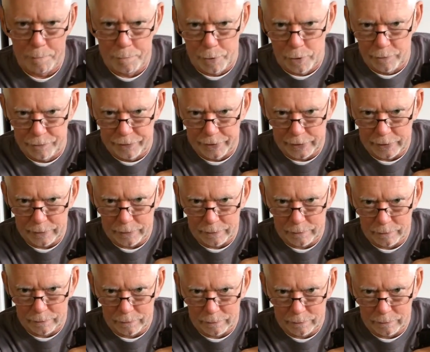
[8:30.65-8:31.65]
perfect,
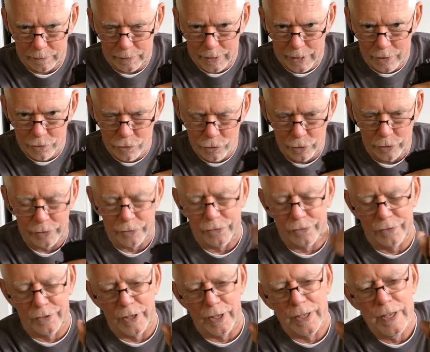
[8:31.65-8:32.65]
as you can
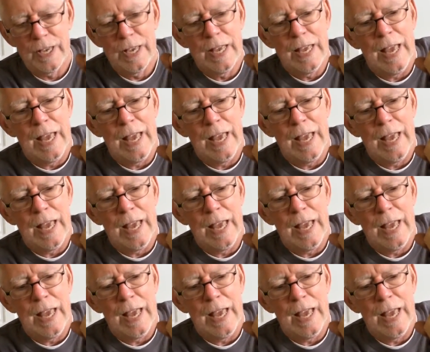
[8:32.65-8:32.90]
see.